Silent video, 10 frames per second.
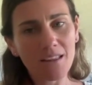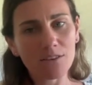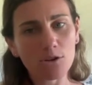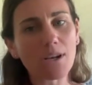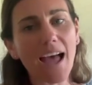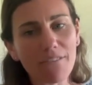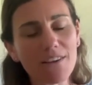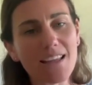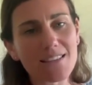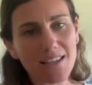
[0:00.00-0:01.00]
Not having
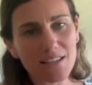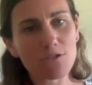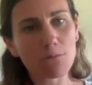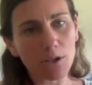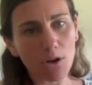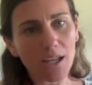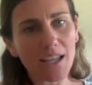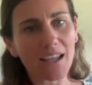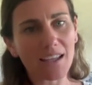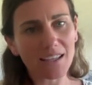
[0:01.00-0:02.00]
that sense of
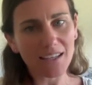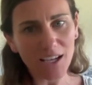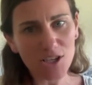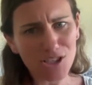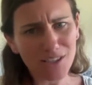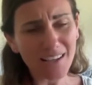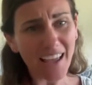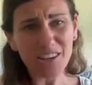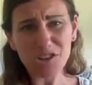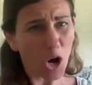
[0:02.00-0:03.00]
belonging and connection
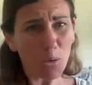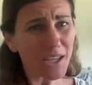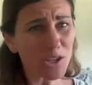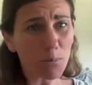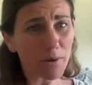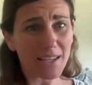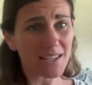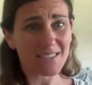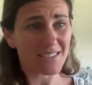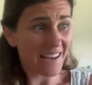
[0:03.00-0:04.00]
and knowing your
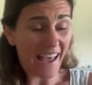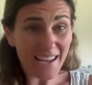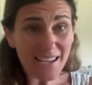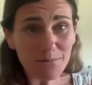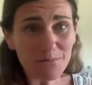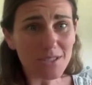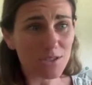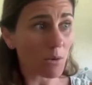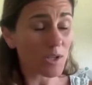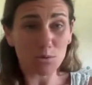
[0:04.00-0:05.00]
peers' names,
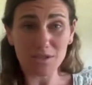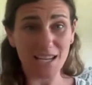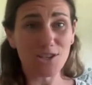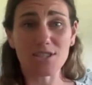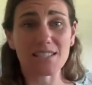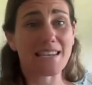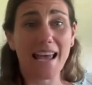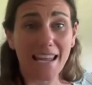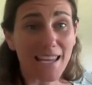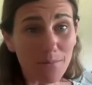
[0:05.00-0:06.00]
knowing your teacher's
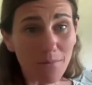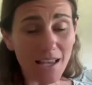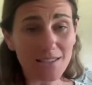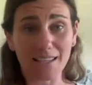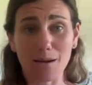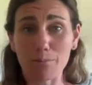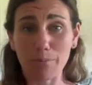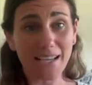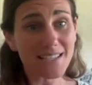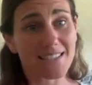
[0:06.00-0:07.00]
name as like a
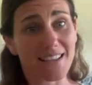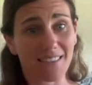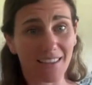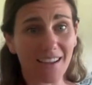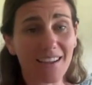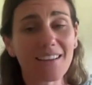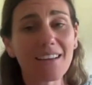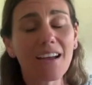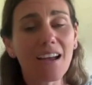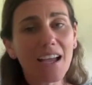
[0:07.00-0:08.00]
basic thing
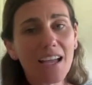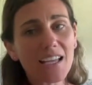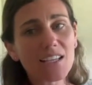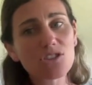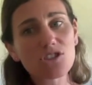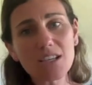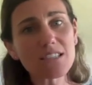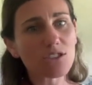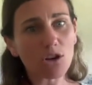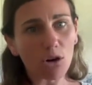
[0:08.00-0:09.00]
is
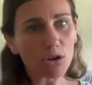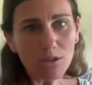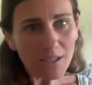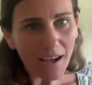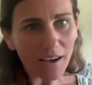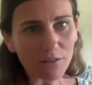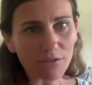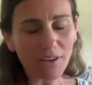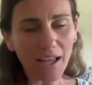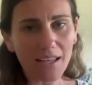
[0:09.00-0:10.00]
just not good enough.
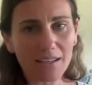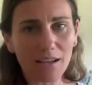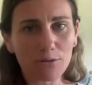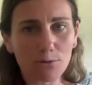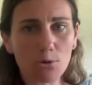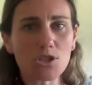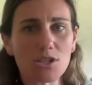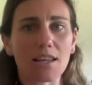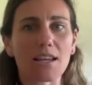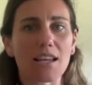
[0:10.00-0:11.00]
And
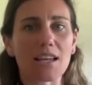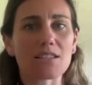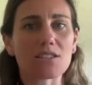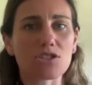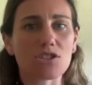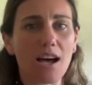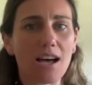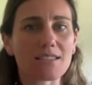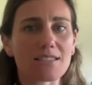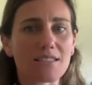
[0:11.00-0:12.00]
unfortunately, it is
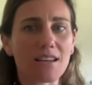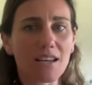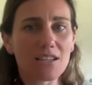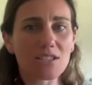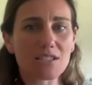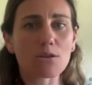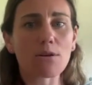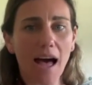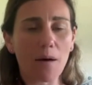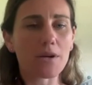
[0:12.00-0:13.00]
just still
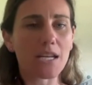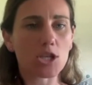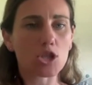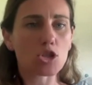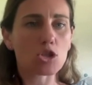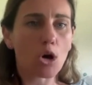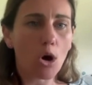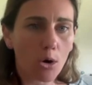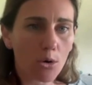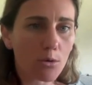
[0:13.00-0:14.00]
happening
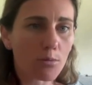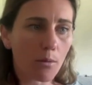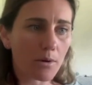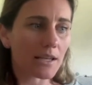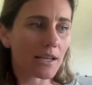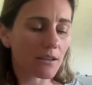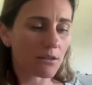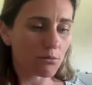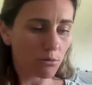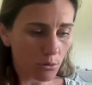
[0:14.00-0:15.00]
so prominently
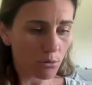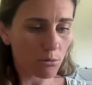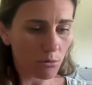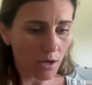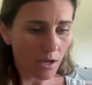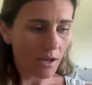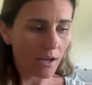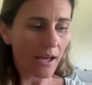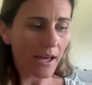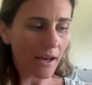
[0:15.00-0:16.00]
through
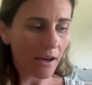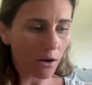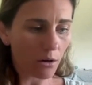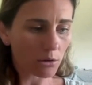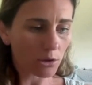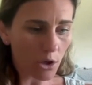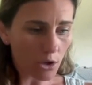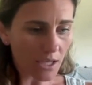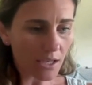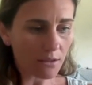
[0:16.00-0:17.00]
our
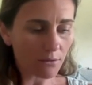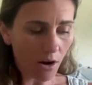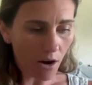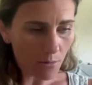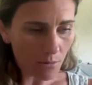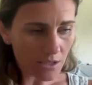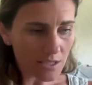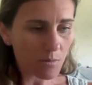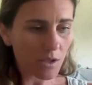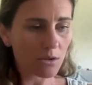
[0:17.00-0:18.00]
learning
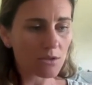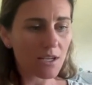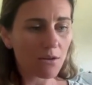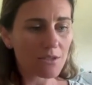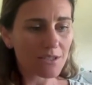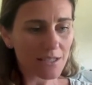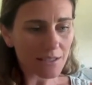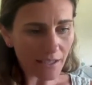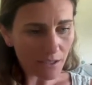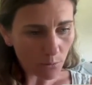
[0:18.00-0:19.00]
environments because there is this
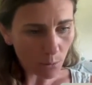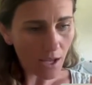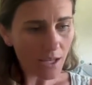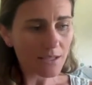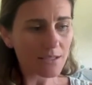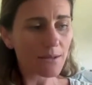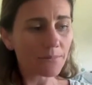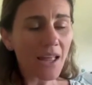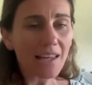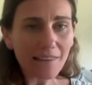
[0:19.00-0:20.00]
lack of awareness,
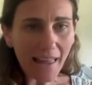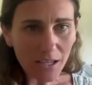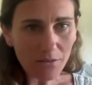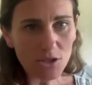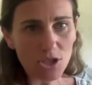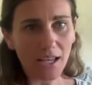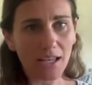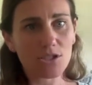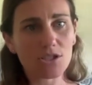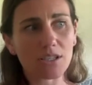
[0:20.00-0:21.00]
lack of
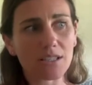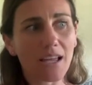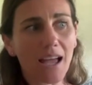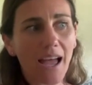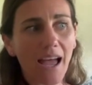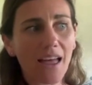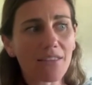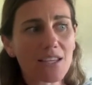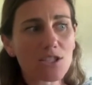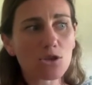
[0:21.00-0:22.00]
education, and
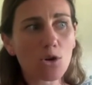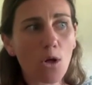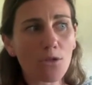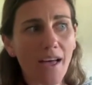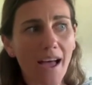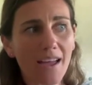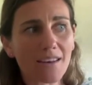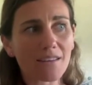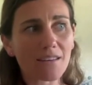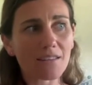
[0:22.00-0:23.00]
there's not that
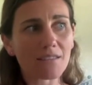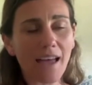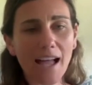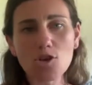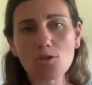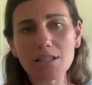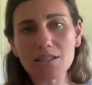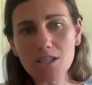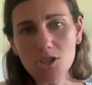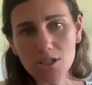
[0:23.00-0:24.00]
natural
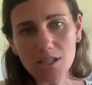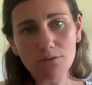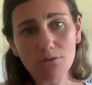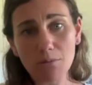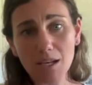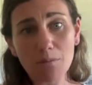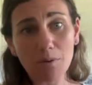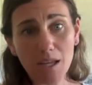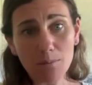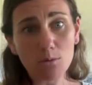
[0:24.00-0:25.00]
initiative for many
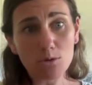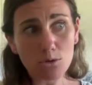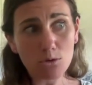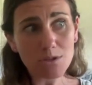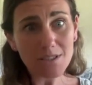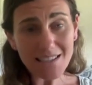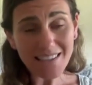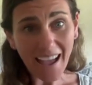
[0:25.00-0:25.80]
people to seek